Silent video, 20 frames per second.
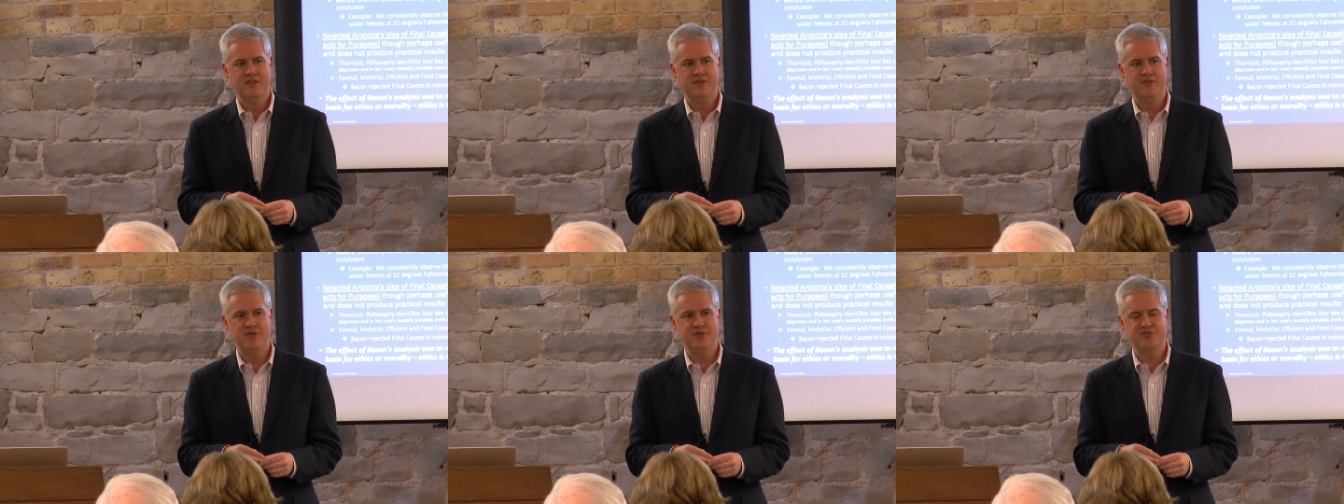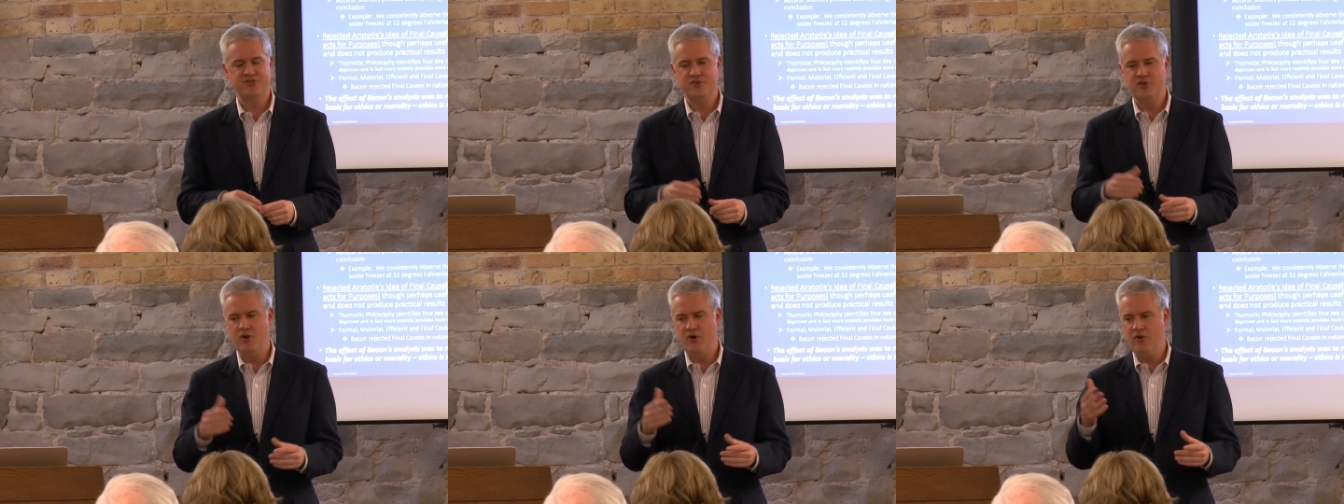
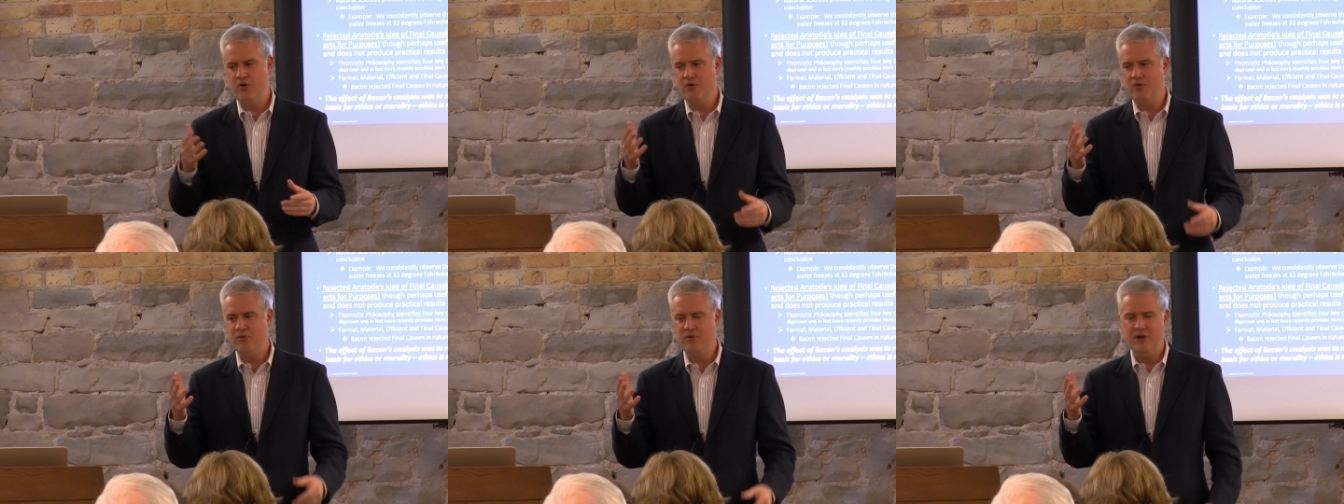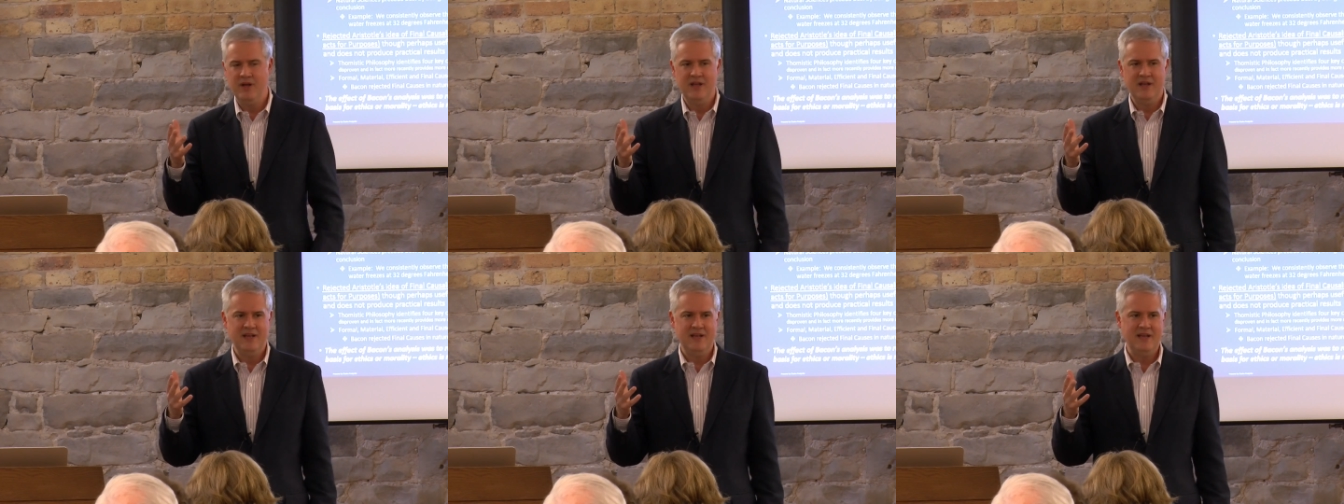There's
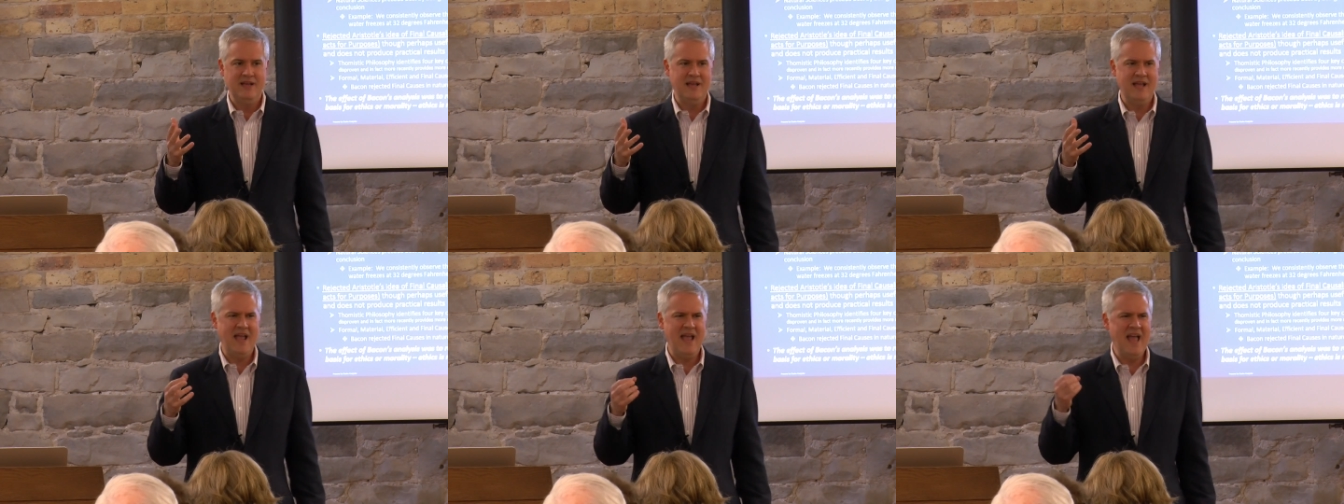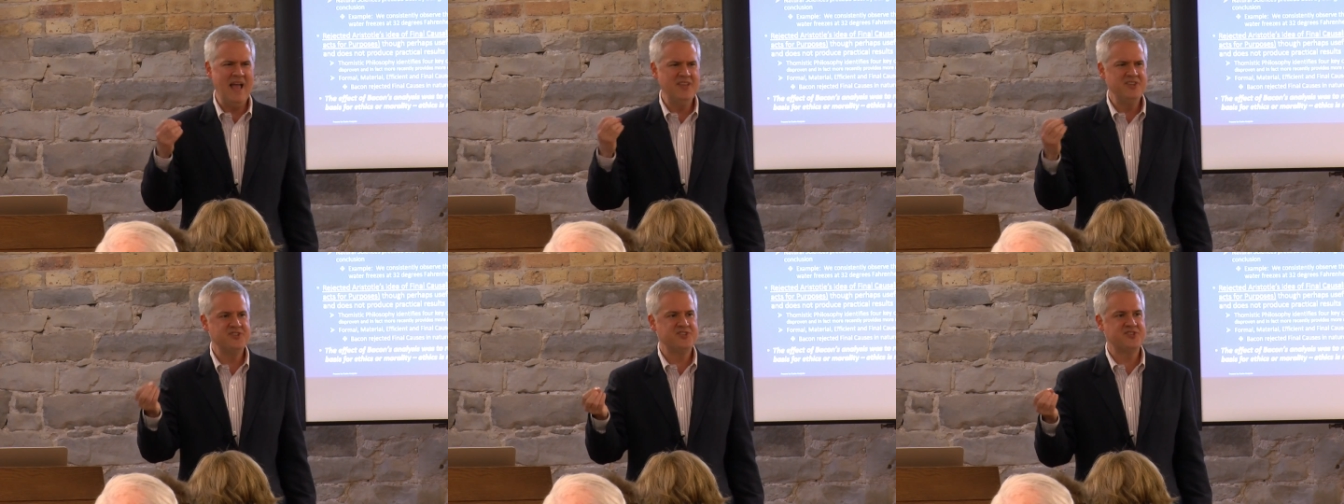no
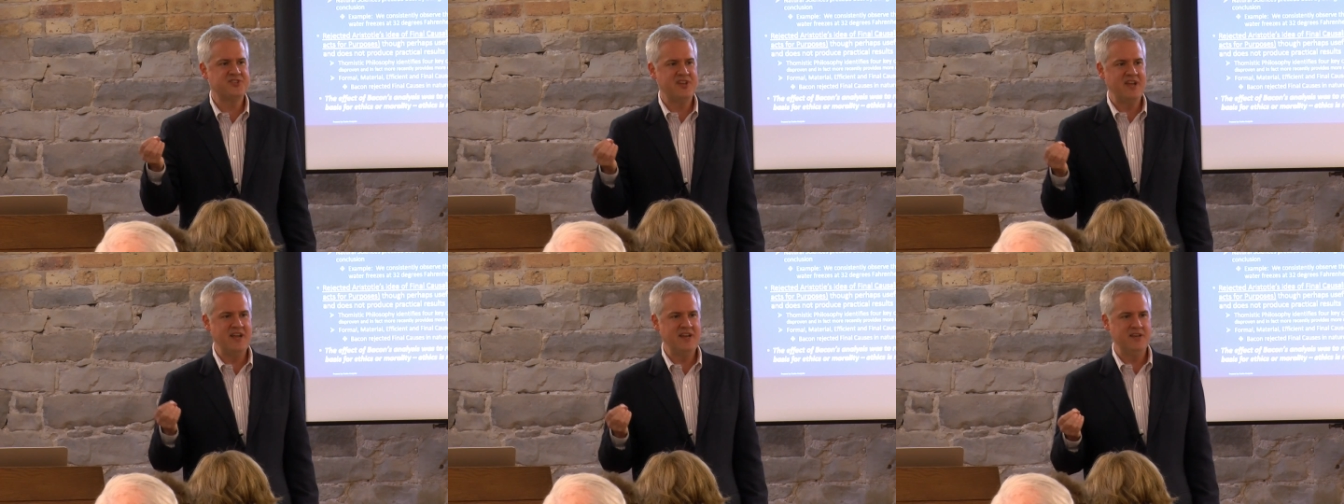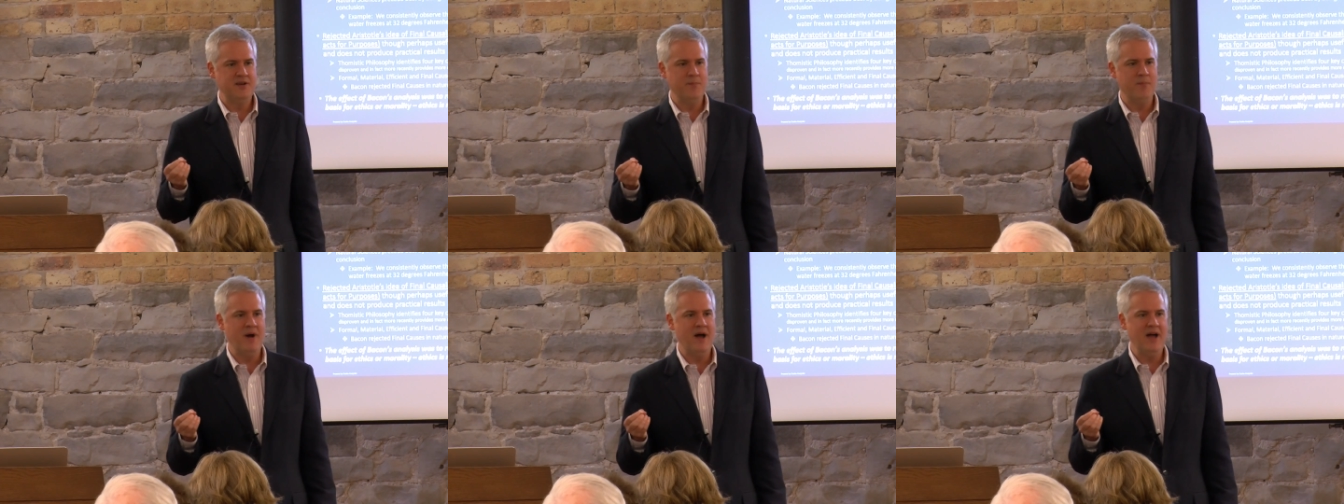end state
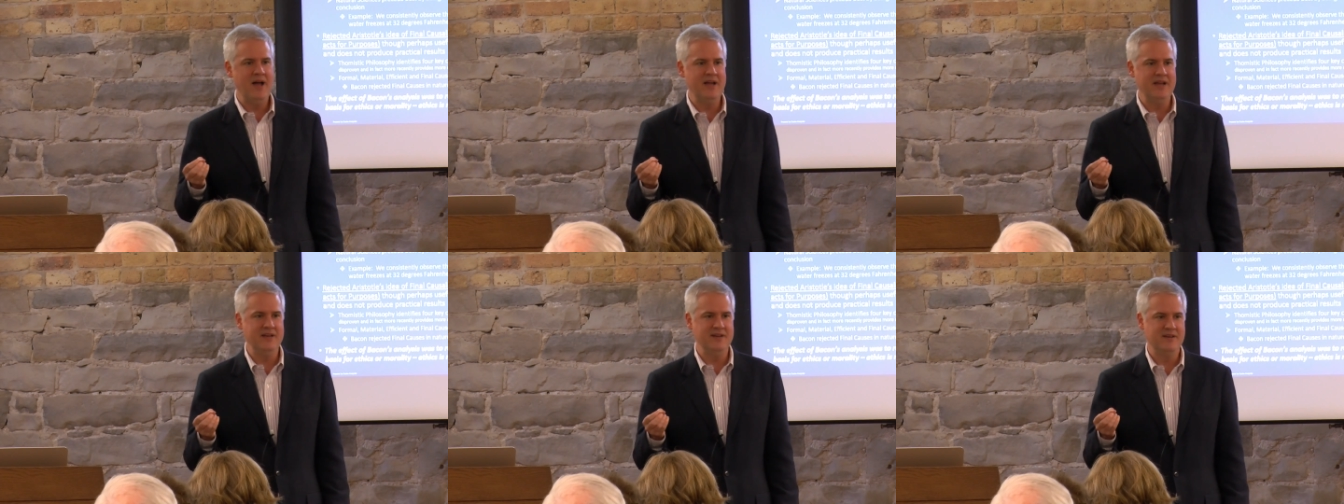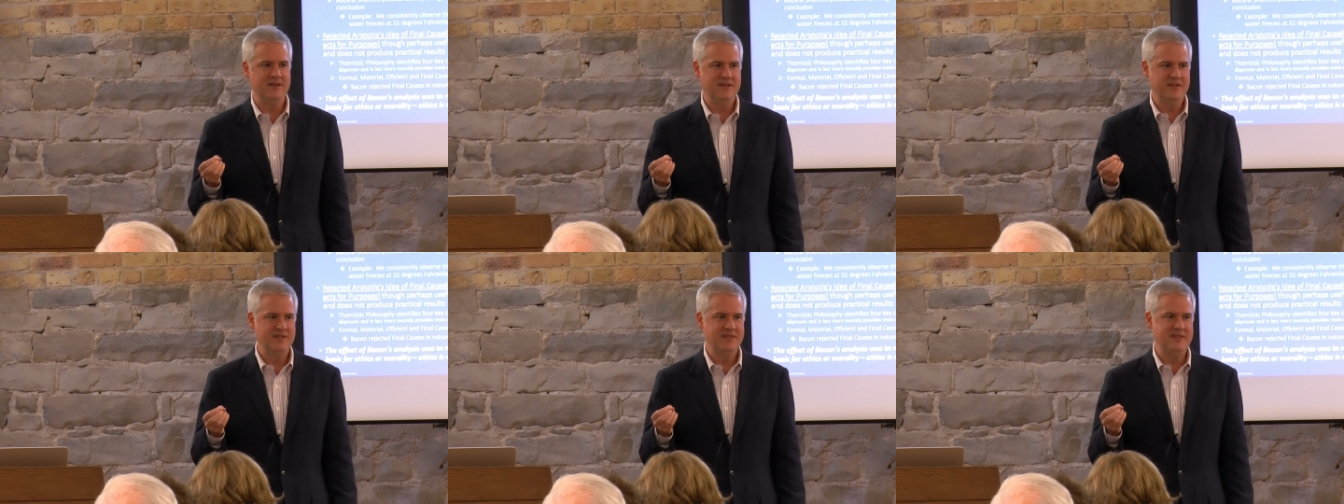in
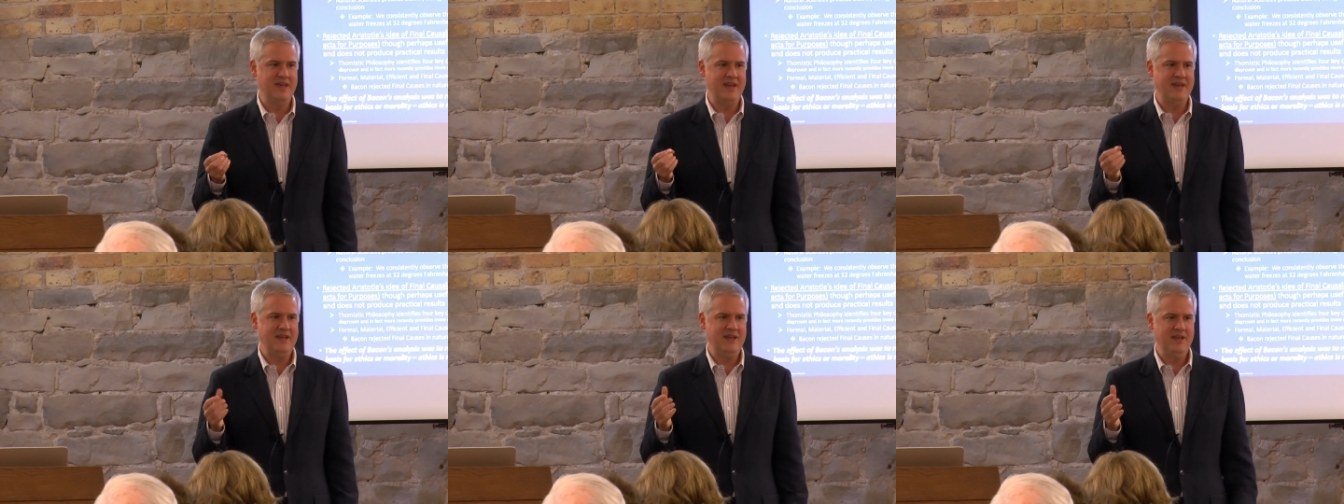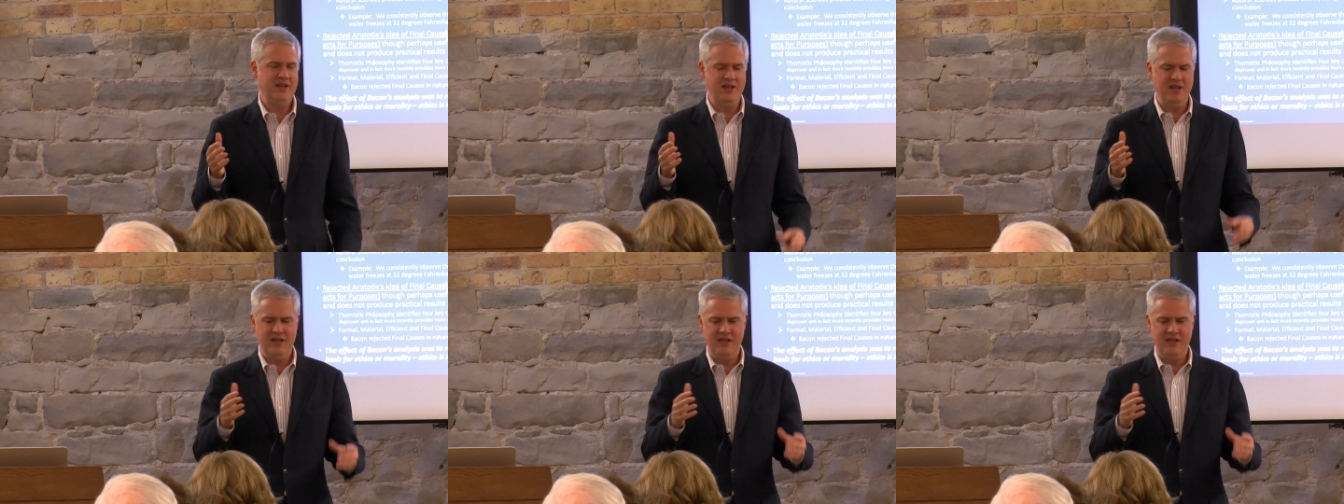mind that